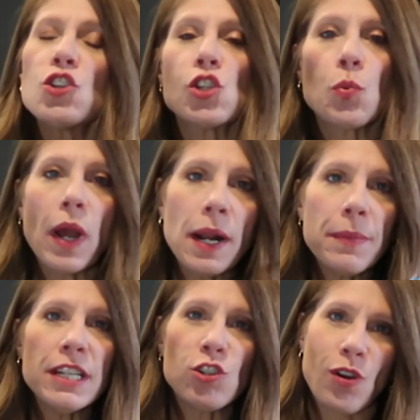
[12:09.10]
So what I'm
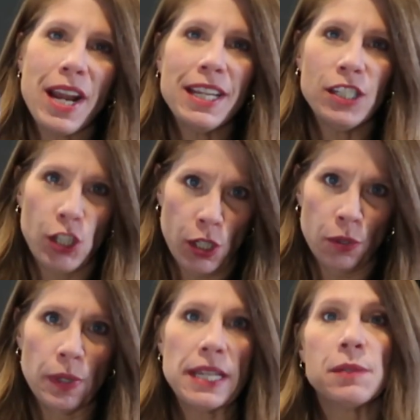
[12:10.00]
gonna try and
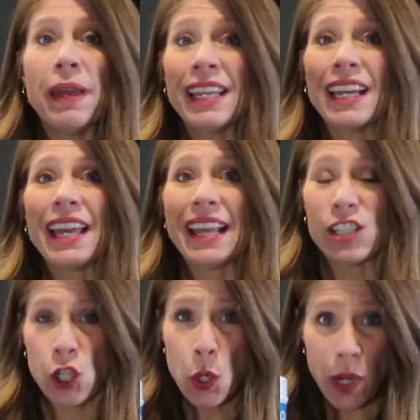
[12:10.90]
do is make
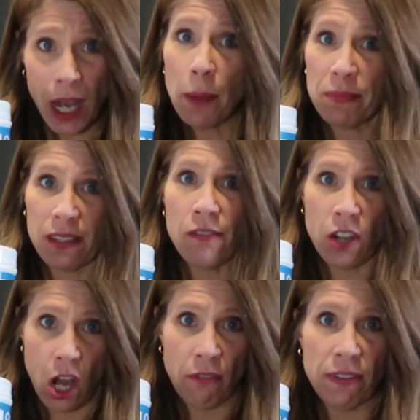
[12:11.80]
two cups of
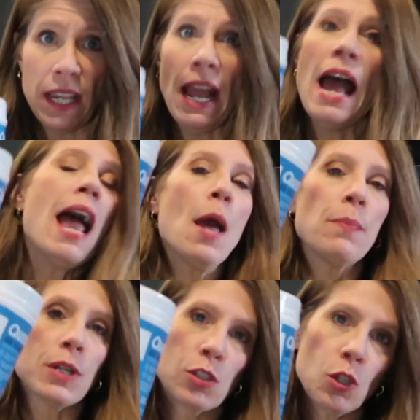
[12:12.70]
coffee
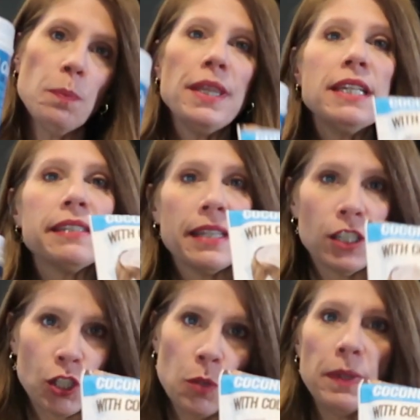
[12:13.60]
and put a scoop of this and
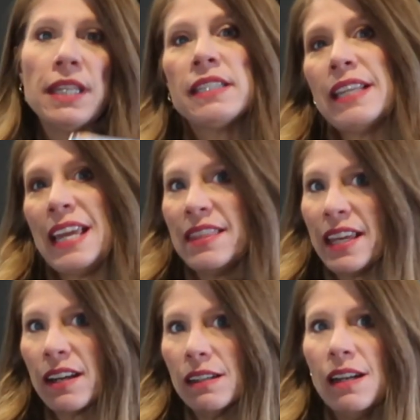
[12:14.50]
a scoop of this in
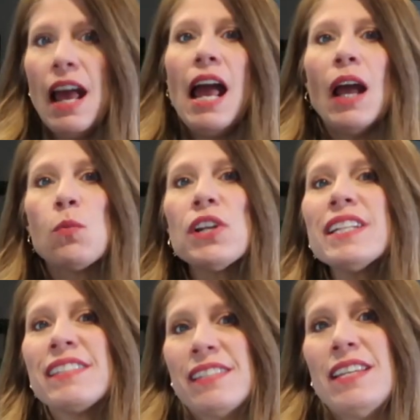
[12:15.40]
there, and we're
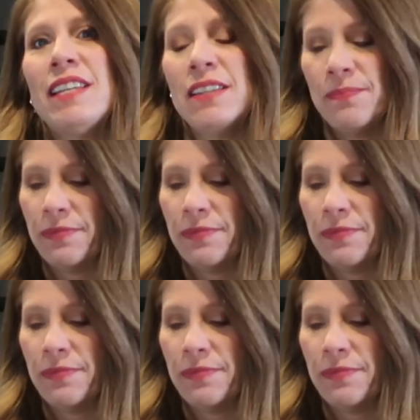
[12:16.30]
gonna see